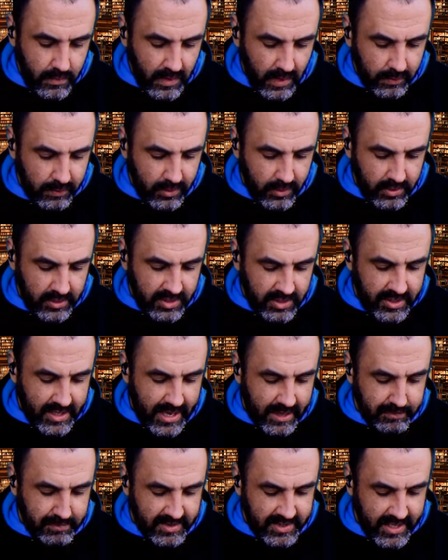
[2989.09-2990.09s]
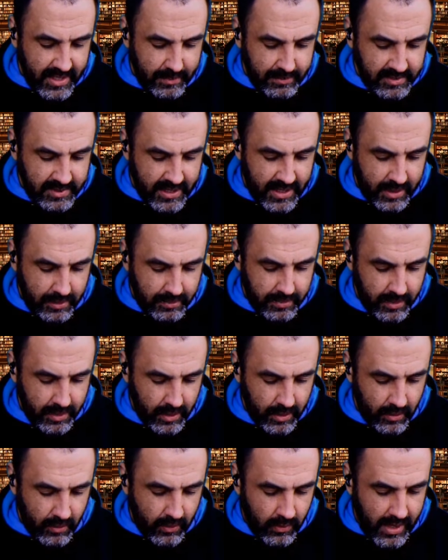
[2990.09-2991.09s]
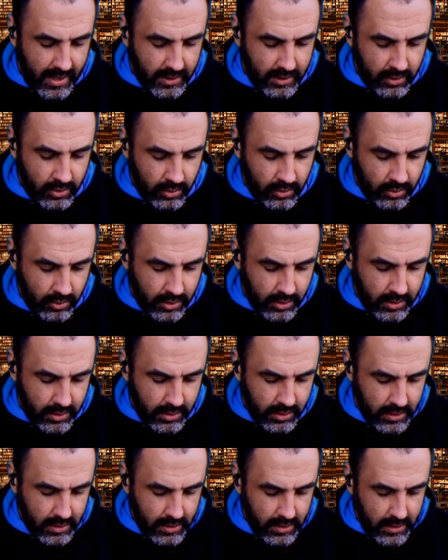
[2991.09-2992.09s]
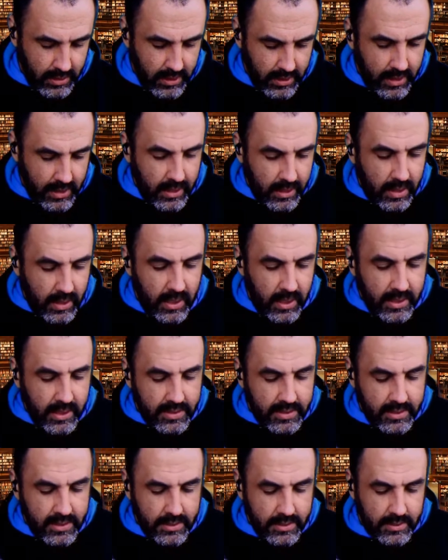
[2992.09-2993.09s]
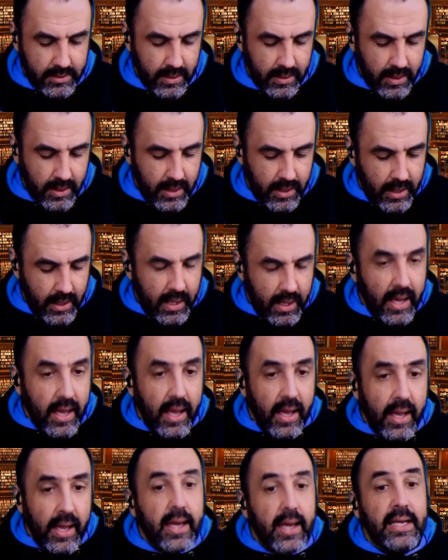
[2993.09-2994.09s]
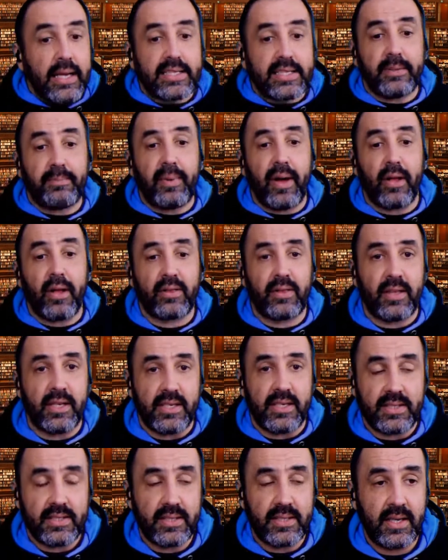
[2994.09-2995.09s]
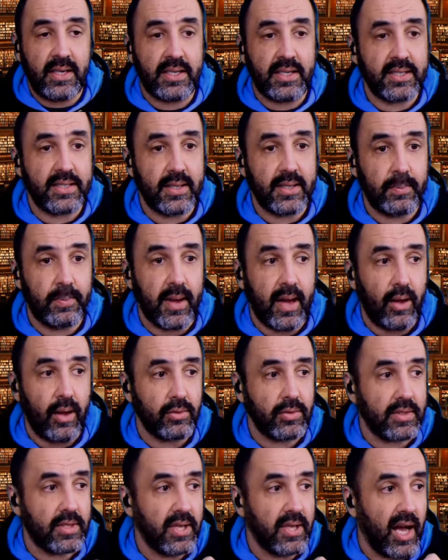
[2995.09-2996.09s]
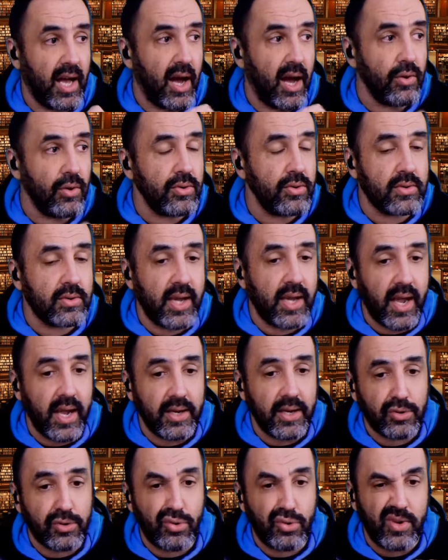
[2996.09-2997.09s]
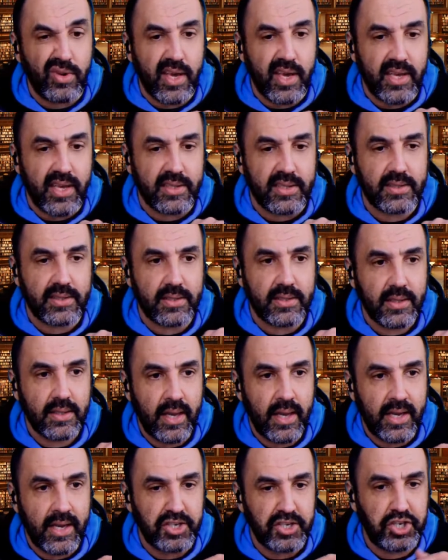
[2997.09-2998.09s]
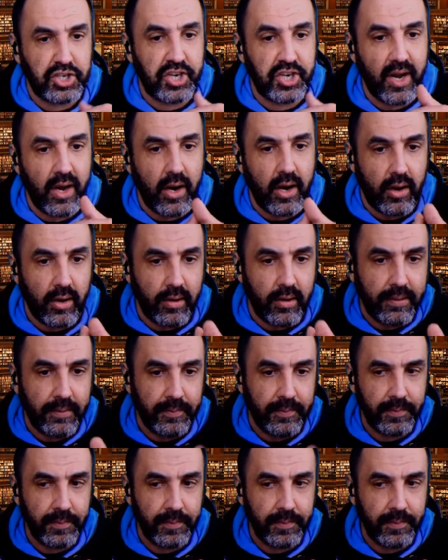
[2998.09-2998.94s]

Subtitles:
book, Jab Jab Jab, Right Hook, it's it's about this, it's about how you can create and share